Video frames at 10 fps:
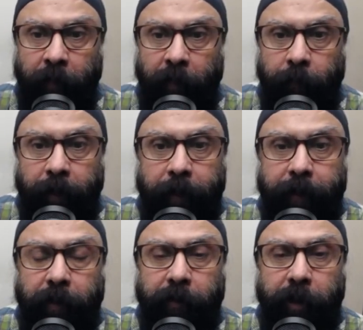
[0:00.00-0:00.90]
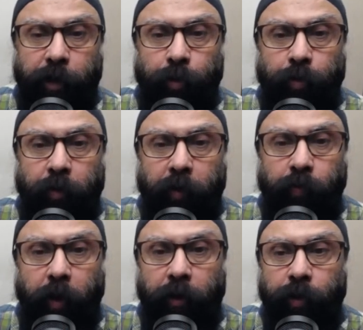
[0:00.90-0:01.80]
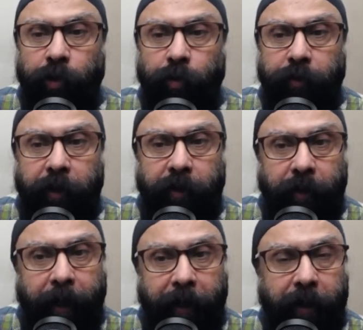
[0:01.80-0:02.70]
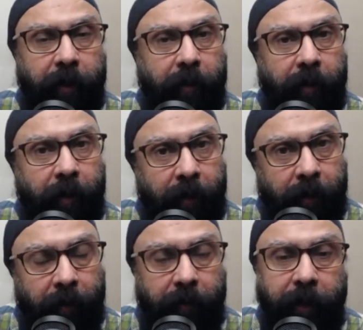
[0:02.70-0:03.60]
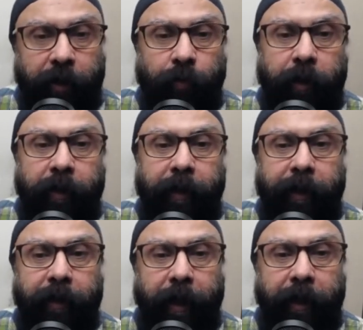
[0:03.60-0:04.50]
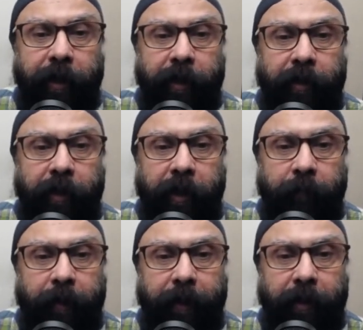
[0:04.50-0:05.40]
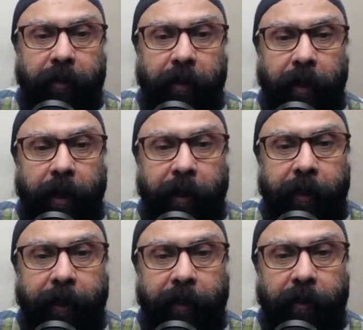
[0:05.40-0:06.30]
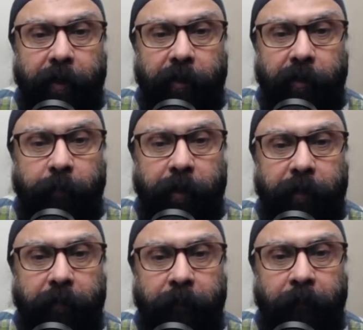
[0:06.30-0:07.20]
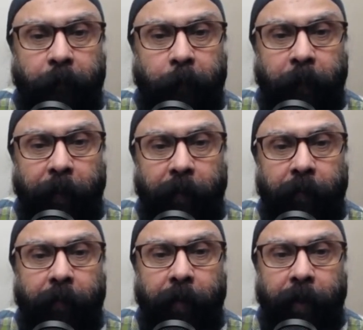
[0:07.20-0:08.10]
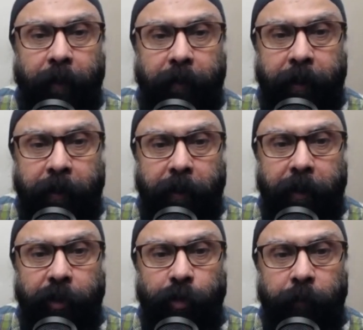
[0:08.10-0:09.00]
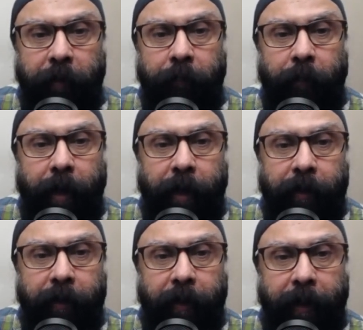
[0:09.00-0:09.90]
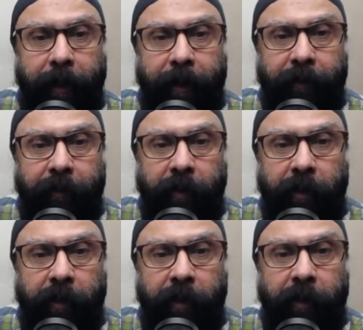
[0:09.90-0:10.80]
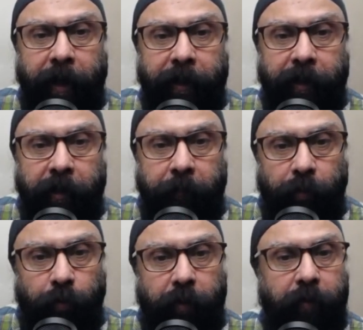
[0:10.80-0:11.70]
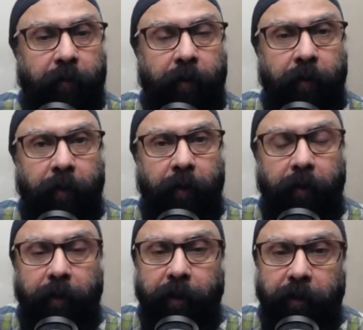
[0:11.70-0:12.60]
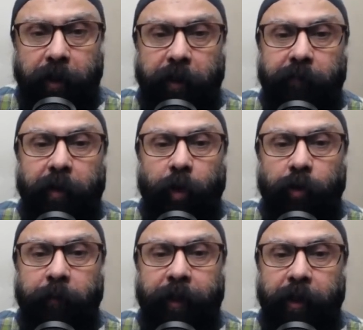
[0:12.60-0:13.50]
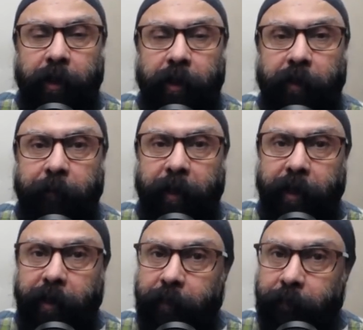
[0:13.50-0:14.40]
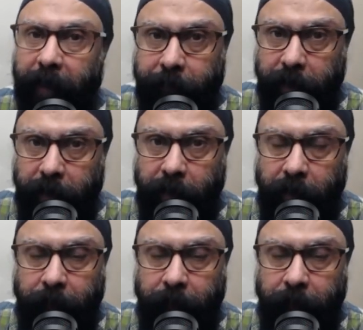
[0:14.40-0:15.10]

But let us say you do not want to use this ID, then you can write any other name. Let us say I write customer, then it should be marked as key attribute. This key will automatically make it a primary key.